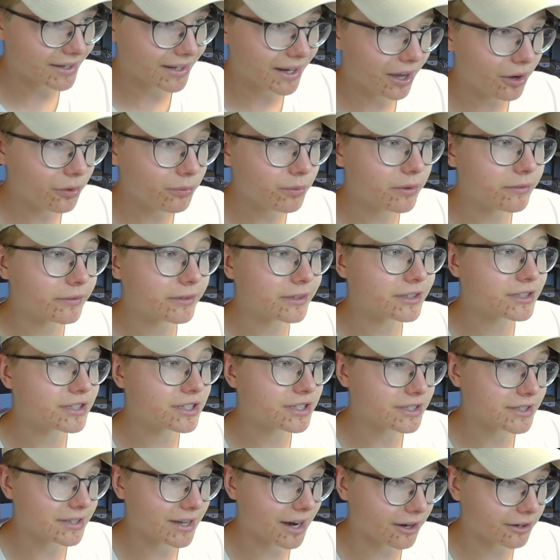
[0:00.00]
now we will
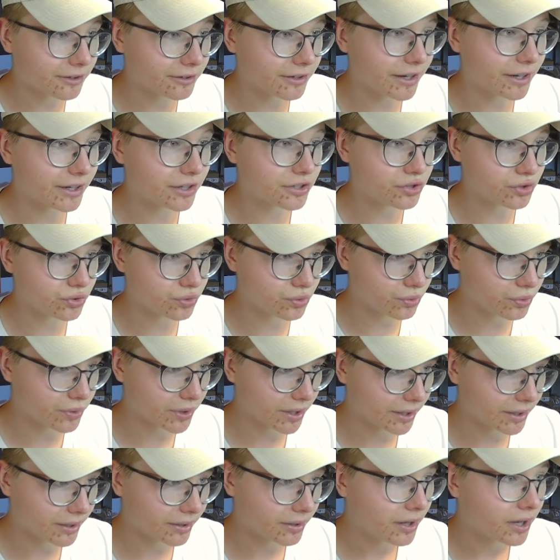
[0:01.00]
start
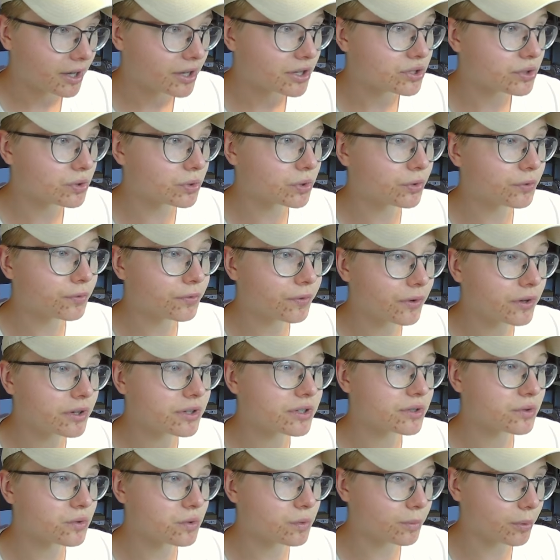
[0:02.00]
extruding. So the
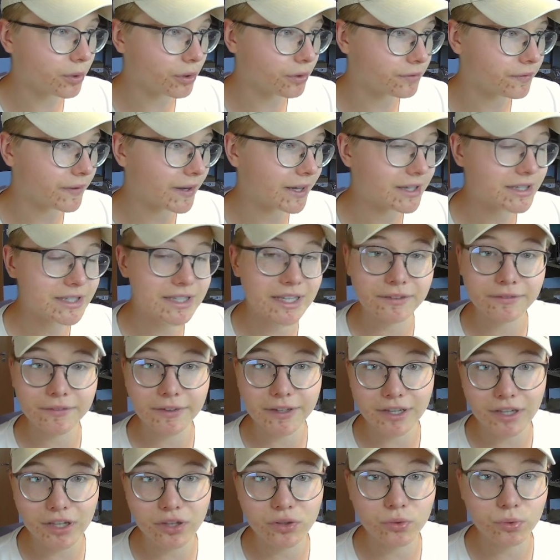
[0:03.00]
first two profiles that we
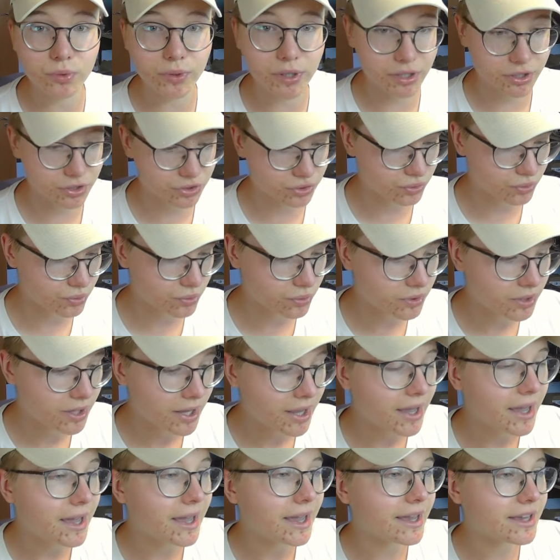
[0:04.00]
need to extrude
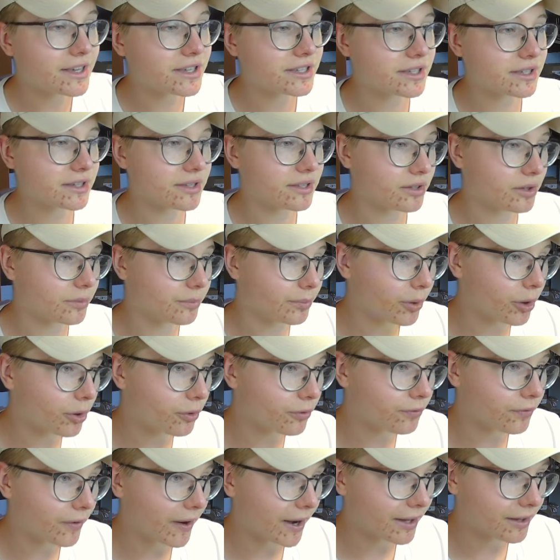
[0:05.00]
is the
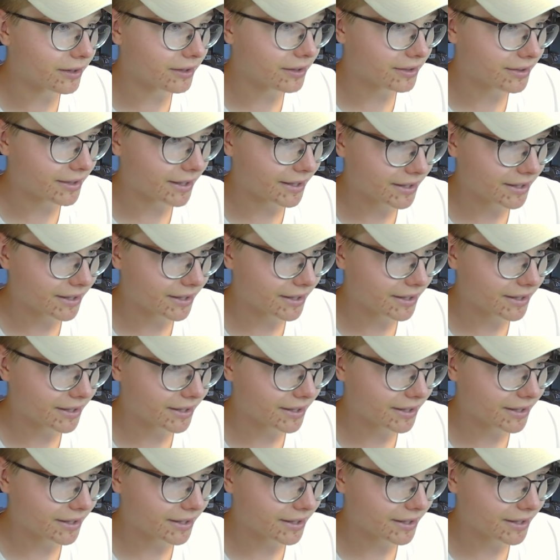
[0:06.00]
profile that